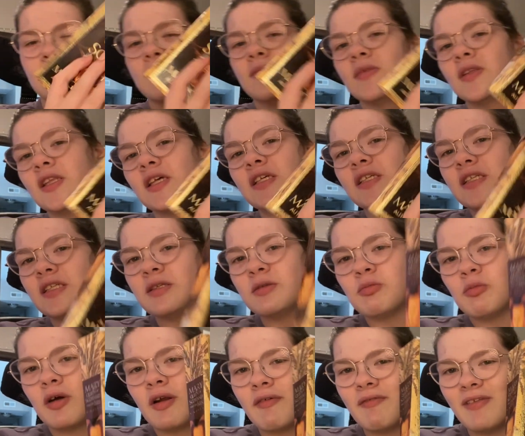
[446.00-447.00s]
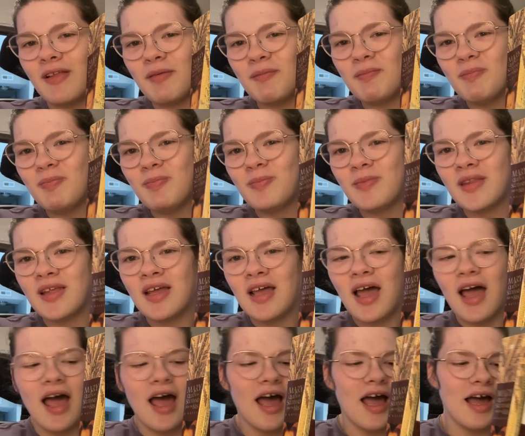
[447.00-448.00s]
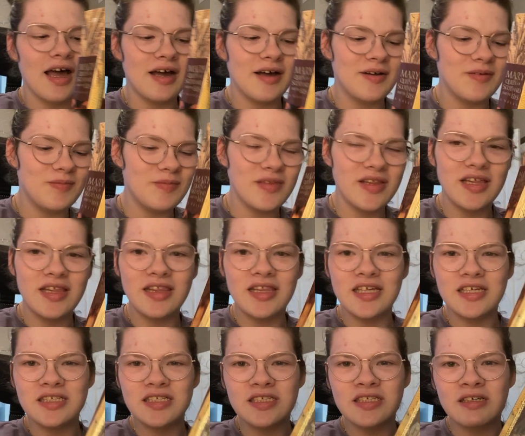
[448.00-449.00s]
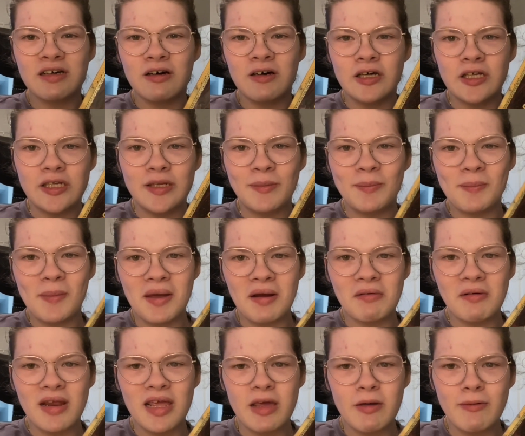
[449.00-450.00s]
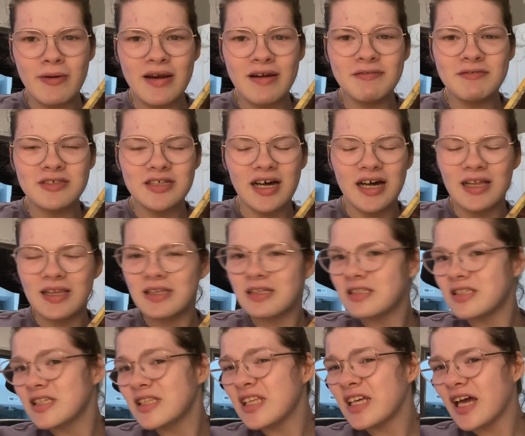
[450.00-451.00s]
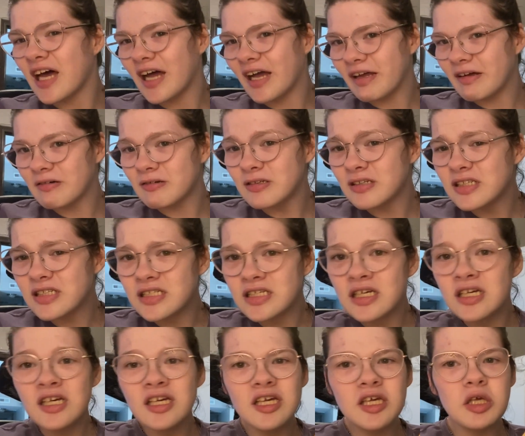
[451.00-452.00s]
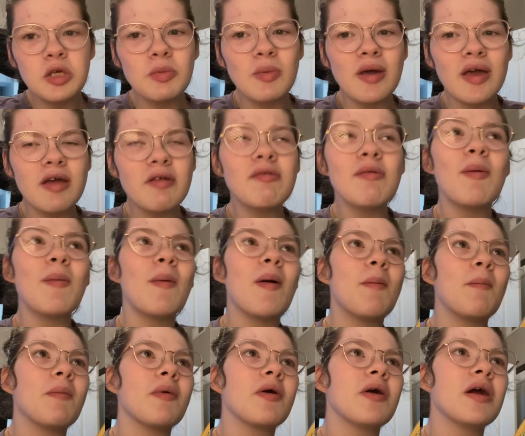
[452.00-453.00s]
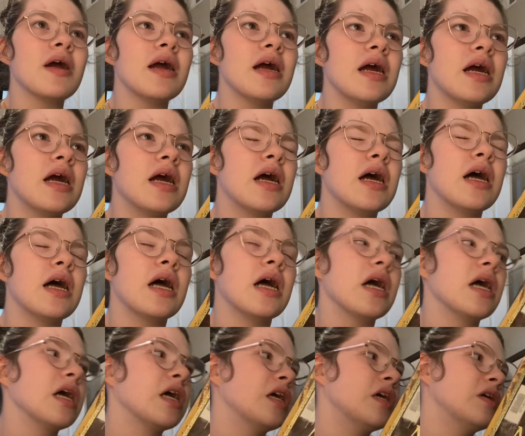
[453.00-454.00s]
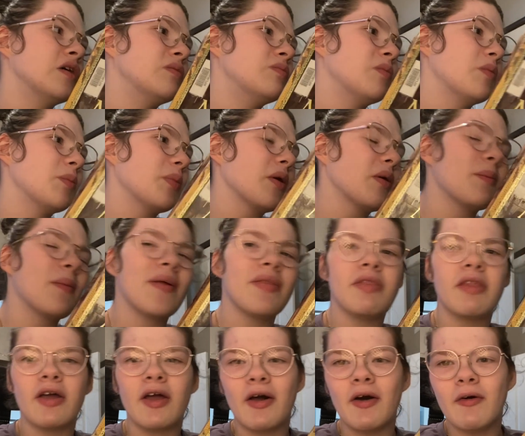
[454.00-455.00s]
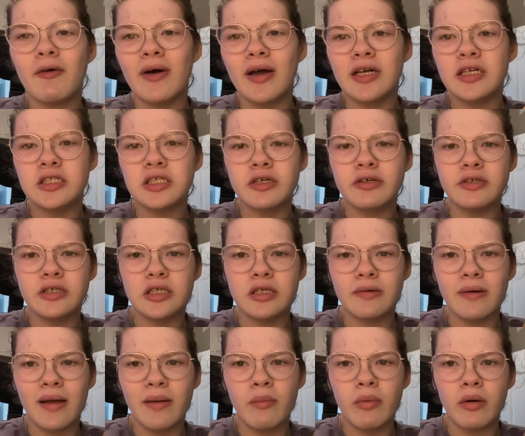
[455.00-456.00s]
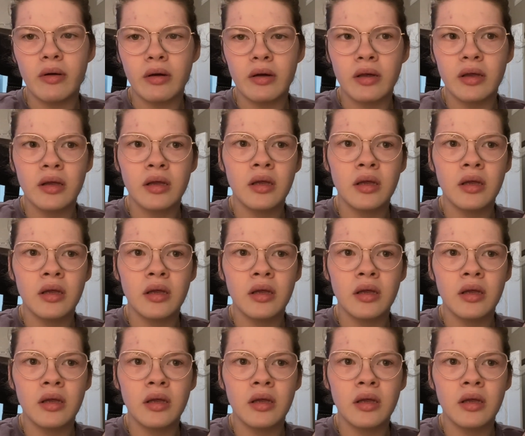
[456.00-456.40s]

This is one of them. This is called Mary, Queen of Scotland and the Isles. You may remember about a month ago I showed you a book